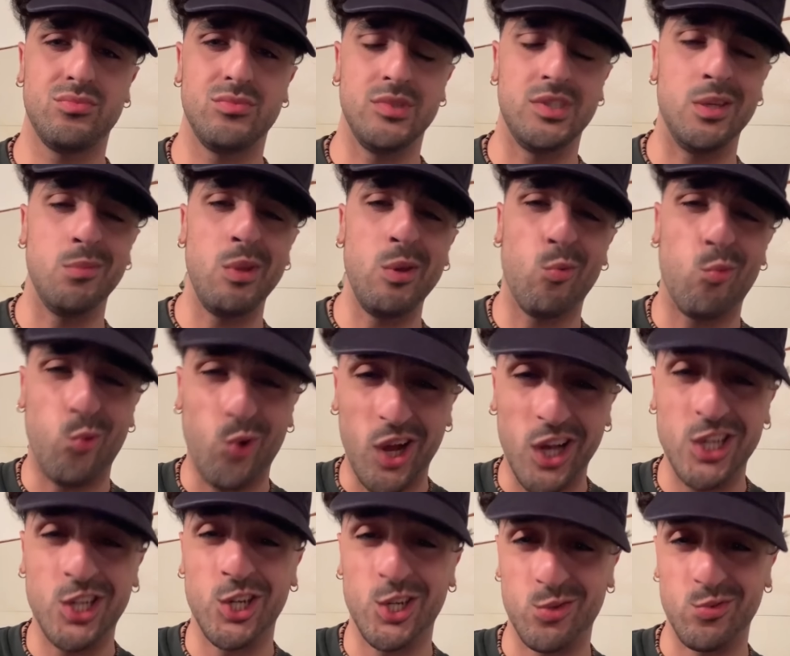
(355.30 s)
Give me
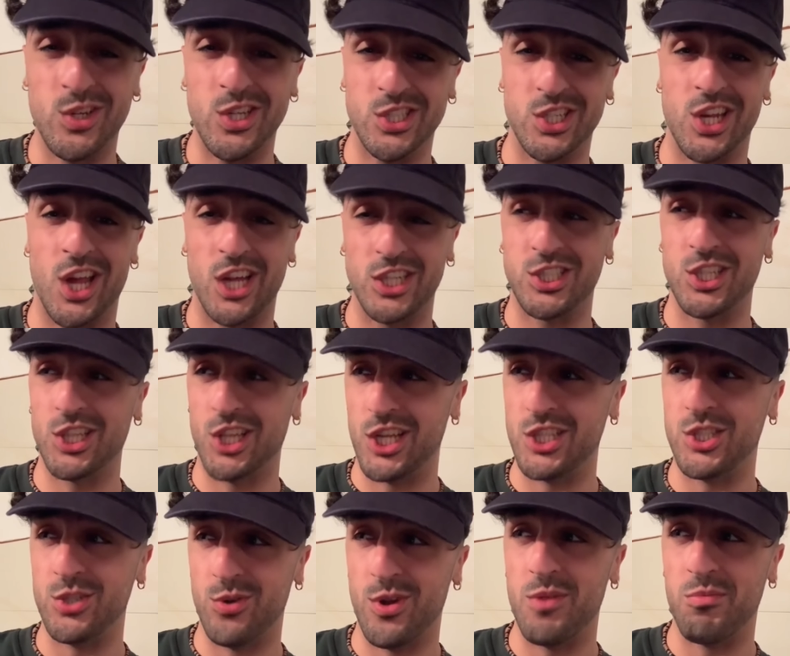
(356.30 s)
one good reason I should
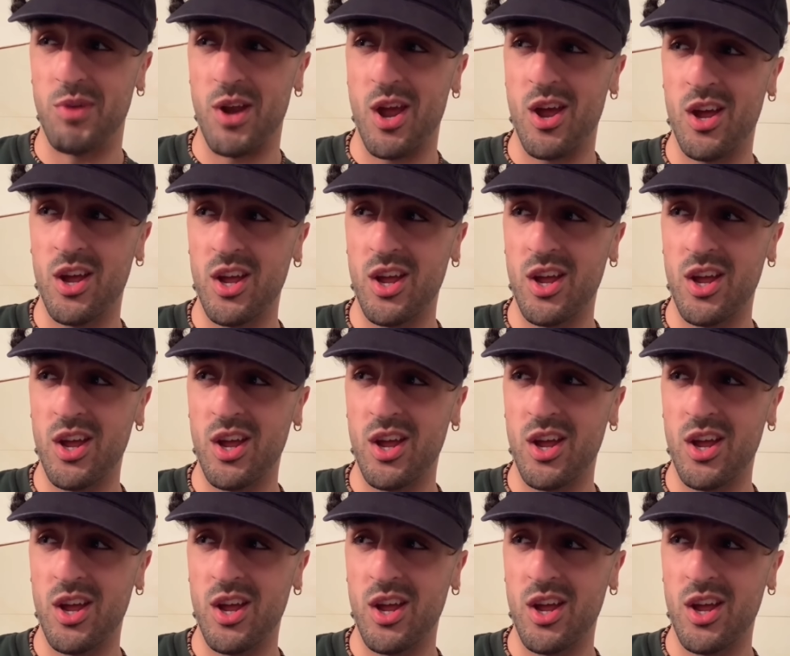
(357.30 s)
let you in, bro.